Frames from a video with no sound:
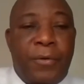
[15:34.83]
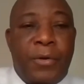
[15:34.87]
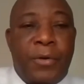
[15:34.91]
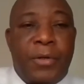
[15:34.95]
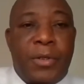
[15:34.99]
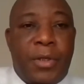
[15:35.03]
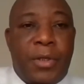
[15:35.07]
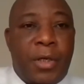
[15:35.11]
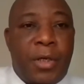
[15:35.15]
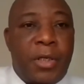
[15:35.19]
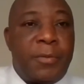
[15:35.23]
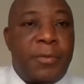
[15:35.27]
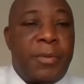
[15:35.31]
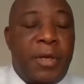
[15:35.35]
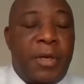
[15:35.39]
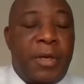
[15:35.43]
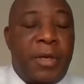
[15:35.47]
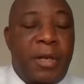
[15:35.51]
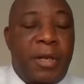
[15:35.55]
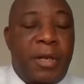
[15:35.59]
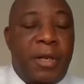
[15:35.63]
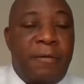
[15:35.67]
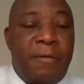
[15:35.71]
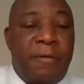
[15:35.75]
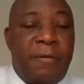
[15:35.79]
And folks
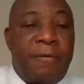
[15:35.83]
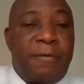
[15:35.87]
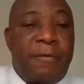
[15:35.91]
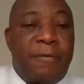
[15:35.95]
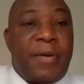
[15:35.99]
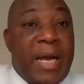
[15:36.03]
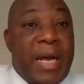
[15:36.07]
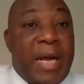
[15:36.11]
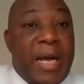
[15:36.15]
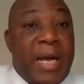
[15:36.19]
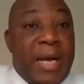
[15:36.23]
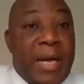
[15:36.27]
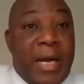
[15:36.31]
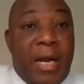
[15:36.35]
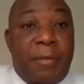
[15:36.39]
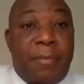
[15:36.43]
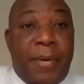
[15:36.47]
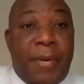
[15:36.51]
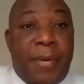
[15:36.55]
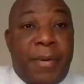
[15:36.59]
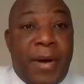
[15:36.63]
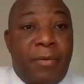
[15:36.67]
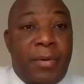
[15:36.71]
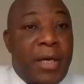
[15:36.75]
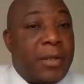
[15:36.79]
just believe, if I can
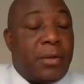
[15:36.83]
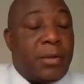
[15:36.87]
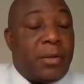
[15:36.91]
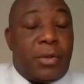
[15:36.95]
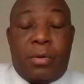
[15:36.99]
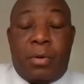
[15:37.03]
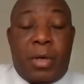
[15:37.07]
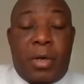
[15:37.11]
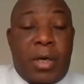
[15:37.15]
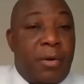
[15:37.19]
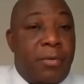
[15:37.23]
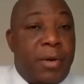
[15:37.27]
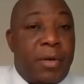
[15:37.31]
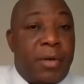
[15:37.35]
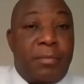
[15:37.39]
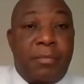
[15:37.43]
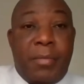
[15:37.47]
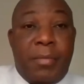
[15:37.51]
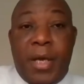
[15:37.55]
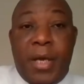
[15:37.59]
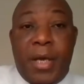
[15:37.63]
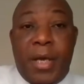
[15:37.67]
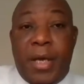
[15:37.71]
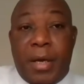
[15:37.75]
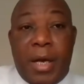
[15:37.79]
get by with it, it's
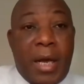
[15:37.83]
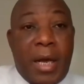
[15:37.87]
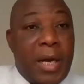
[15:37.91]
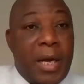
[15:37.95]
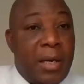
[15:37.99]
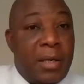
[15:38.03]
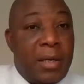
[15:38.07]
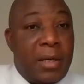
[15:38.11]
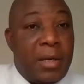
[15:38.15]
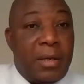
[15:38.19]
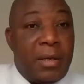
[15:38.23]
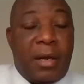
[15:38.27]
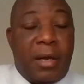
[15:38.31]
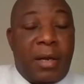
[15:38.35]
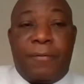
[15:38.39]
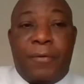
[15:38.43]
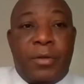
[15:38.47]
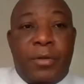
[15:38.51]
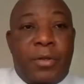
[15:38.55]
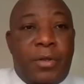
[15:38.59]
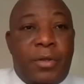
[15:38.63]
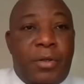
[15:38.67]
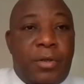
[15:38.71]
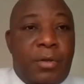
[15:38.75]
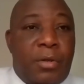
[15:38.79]
okay with me. I
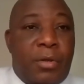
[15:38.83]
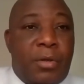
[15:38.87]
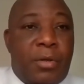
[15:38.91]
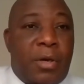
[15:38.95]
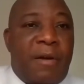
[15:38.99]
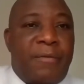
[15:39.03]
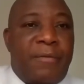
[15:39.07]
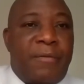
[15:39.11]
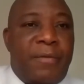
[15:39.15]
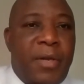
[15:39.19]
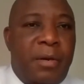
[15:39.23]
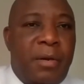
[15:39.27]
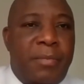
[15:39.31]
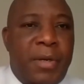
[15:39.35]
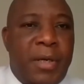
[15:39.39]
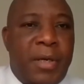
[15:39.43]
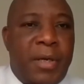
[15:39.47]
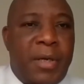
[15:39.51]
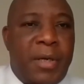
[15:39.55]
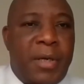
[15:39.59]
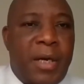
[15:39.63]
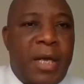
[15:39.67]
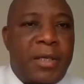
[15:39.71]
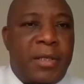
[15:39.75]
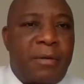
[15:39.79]
can afford to
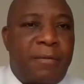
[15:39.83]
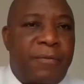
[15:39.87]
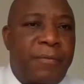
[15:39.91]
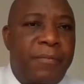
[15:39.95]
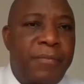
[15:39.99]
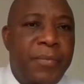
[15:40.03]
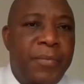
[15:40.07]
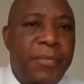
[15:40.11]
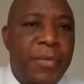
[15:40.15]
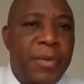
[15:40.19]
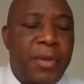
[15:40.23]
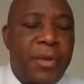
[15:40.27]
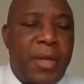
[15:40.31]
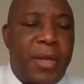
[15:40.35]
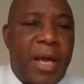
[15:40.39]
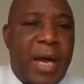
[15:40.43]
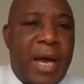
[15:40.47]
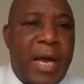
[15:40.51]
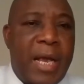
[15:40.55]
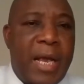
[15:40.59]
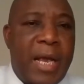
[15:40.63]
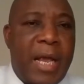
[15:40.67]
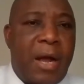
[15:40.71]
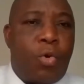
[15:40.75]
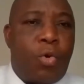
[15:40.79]
have a little bit less of
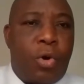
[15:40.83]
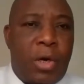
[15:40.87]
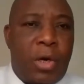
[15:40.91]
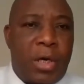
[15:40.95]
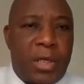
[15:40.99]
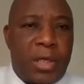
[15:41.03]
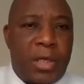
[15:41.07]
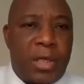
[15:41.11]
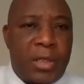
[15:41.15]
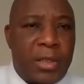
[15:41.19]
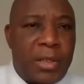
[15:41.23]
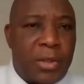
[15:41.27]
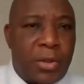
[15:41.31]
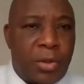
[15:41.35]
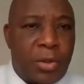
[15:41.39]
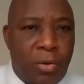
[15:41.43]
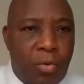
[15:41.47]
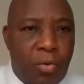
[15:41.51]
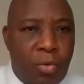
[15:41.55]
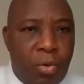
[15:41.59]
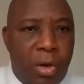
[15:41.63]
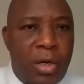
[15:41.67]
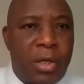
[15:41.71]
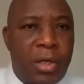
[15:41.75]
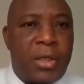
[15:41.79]
the higher quality.
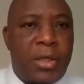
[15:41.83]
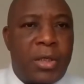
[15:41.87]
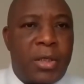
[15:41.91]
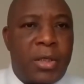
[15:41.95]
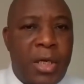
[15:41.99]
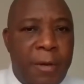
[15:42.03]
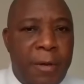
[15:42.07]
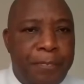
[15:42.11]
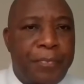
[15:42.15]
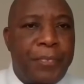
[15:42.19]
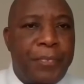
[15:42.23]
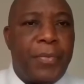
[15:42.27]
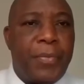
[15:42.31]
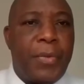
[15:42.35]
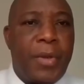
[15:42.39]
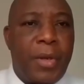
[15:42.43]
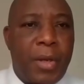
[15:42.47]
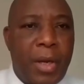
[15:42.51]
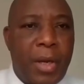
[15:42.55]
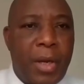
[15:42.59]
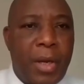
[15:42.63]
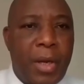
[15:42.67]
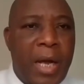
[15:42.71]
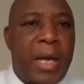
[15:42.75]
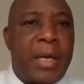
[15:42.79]
So
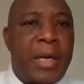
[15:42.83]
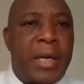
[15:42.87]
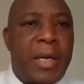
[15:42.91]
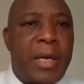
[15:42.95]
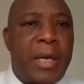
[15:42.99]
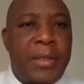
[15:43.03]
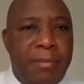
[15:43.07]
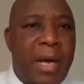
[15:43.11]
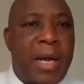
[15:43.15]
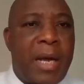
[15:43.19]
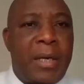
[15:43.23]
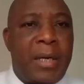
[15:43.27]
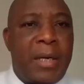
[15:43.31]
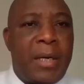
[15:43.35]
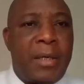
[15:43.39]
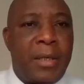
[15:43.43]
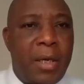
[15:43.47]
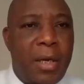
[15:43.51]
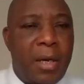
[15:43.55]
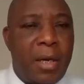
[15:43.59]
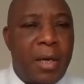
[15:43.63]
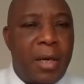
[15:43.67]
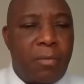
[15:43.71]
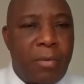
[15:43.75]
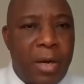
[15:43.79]
quality and
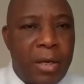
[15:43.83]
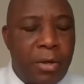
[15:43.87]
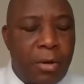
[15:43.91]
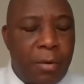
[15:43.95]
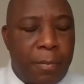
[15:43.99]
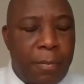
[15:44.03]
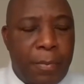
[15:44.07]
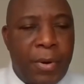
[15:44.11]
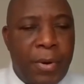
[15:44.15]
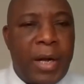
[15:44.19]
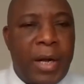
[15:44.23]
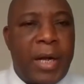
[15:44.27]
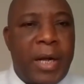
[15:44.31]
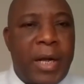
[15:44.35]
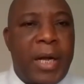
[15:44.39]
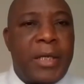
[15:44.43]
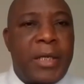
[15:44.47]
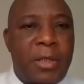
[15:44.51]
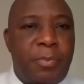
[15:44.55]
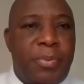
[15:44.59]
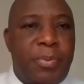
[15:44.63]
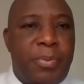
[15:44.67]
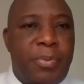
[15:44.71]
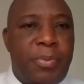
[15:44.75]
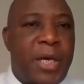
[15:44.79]
demand, when your
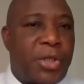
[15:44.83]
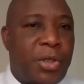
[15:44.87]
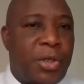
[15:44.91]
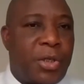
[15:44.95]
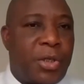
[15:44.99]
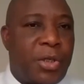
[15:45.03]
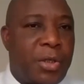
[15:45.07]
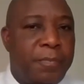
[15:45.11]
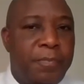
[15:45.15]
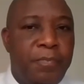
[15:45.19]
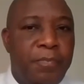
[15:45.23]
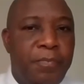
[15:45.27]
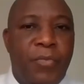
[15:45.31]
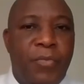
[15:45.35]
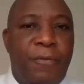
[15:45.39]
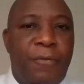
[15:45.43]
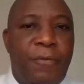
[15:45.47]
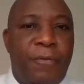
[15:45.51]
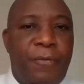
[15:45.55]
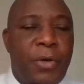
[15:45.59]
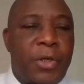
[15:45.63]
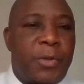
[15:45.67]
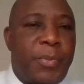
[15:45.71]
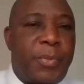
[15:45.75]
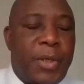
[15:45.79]
pocket is pressured,
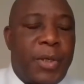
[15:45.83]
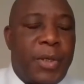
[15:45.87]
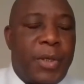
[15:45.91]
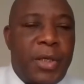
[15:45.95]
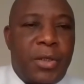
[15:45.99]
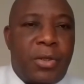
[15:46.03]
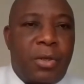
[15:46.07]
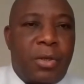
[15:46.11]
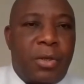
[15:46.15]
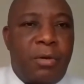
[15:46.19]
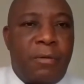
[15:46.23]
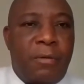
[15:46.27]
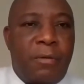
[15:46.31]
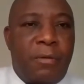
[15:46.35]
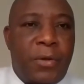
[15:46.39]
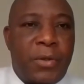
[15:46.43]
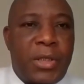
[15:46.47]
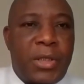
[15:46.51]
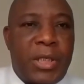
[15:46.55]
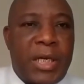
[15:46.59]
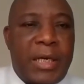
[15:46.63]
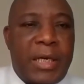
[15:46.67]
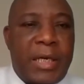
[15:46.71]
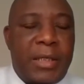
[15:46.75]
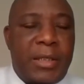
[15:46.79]
folks begin to
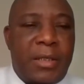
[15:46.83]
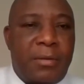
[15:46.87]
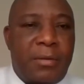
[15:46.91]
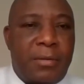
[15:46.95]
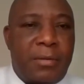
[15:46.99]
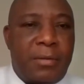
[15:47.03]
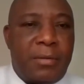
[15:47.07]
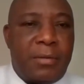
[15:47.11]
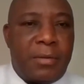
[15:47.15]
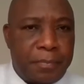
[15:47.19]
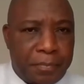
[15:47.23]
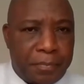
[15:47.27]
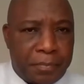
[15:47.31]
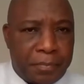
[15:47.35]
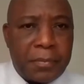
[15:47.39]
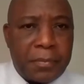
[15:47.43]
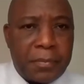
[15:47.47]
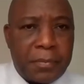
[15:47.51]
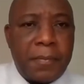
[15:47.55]
look for alternatives.